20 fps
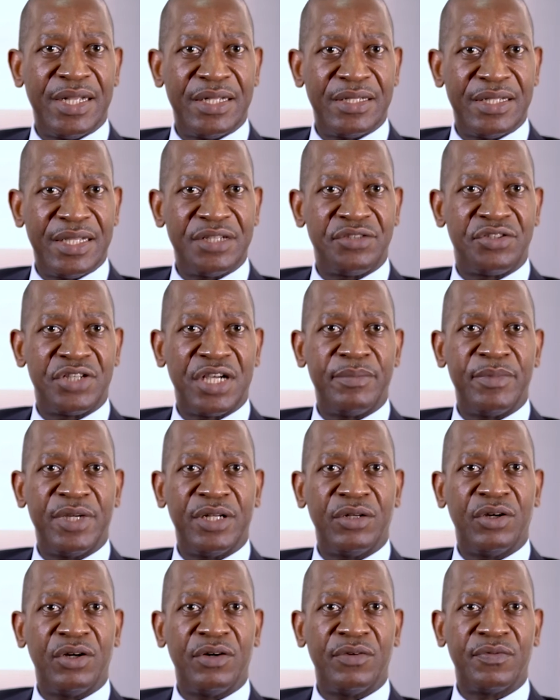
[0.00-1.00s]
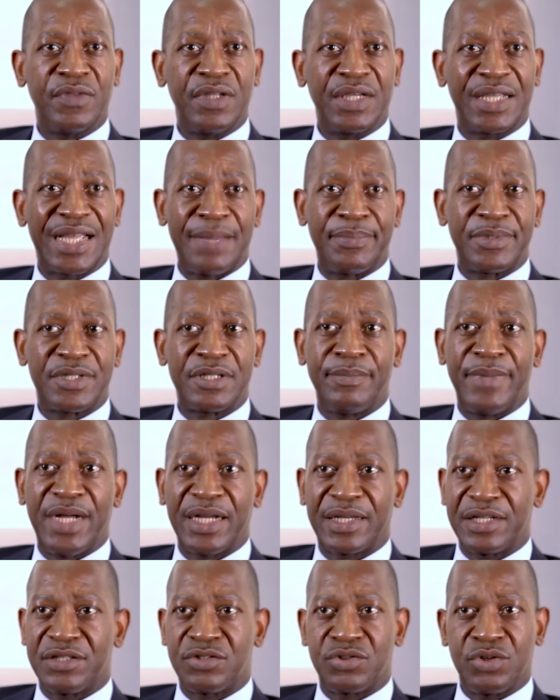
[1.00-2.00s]
and then chairman of the Capital
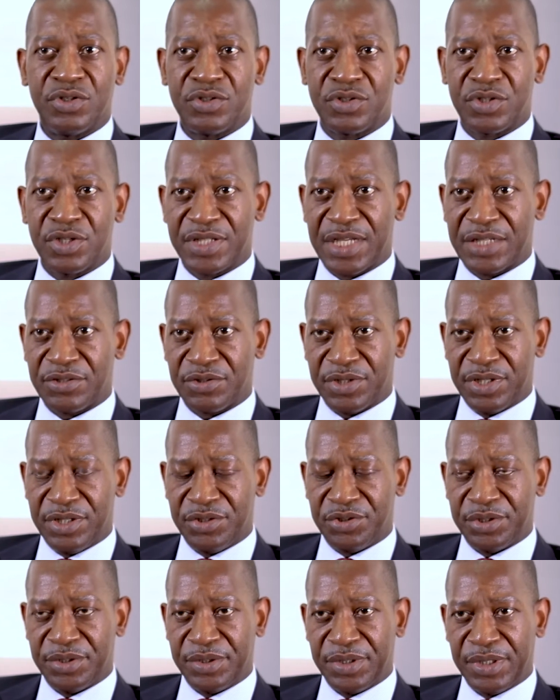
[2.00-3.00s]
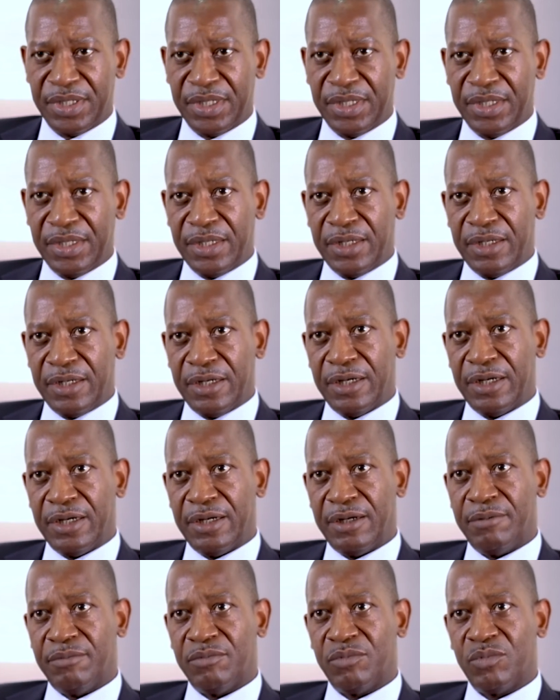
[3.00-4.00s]
Market Solicitors Association.
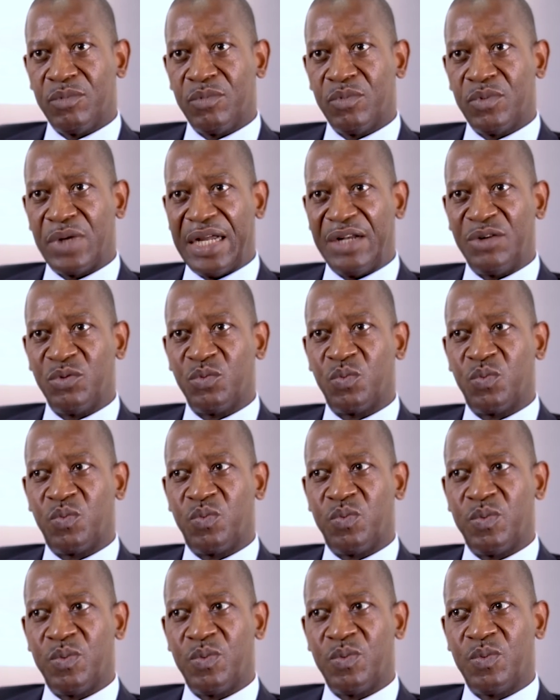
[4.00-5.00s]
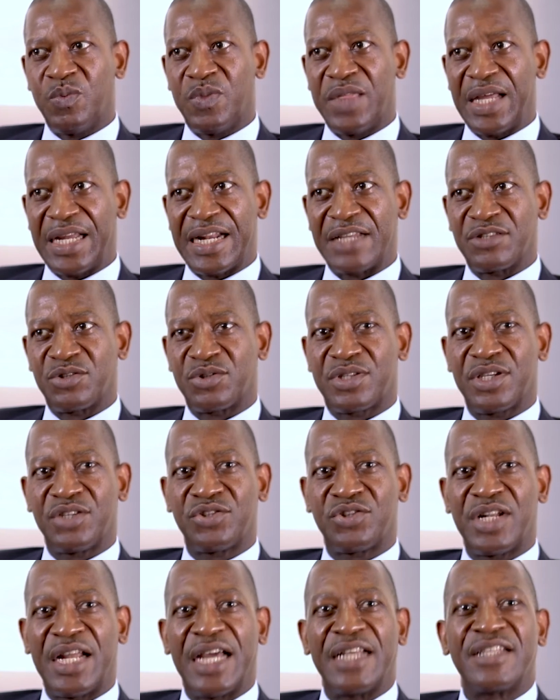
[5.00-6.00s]
And that
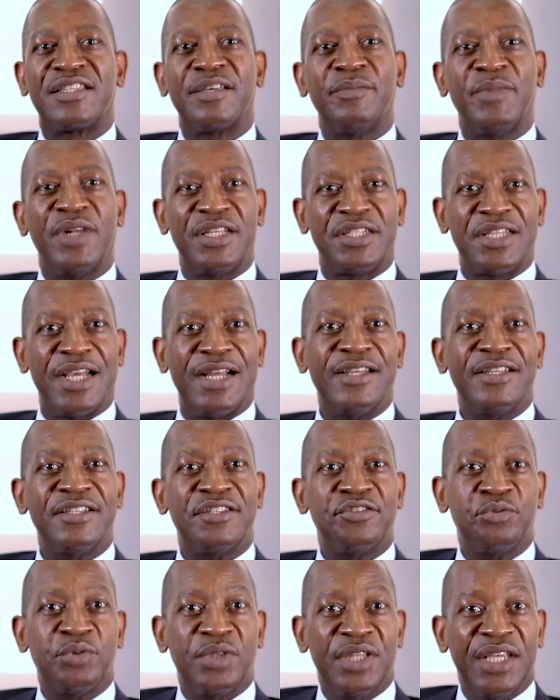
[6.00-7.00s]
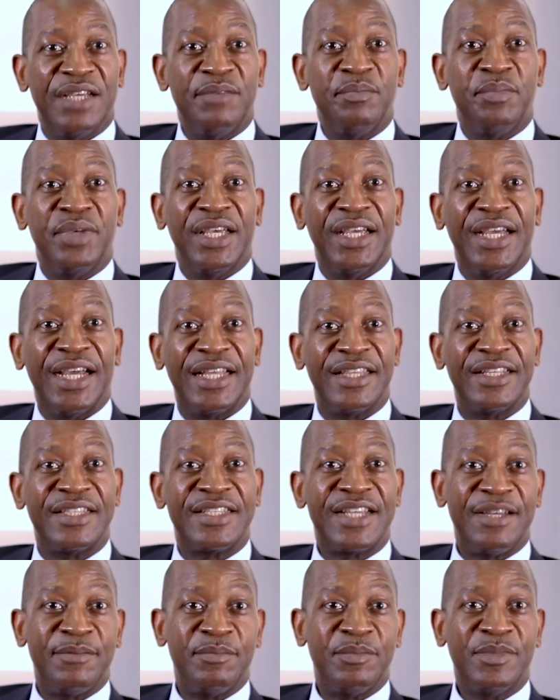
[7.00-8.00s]
association had similar challenges with the NBA at the
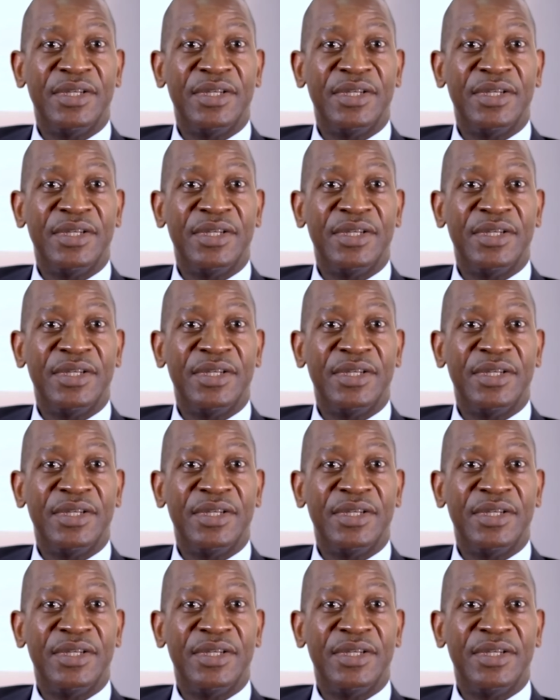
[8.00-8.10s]
time.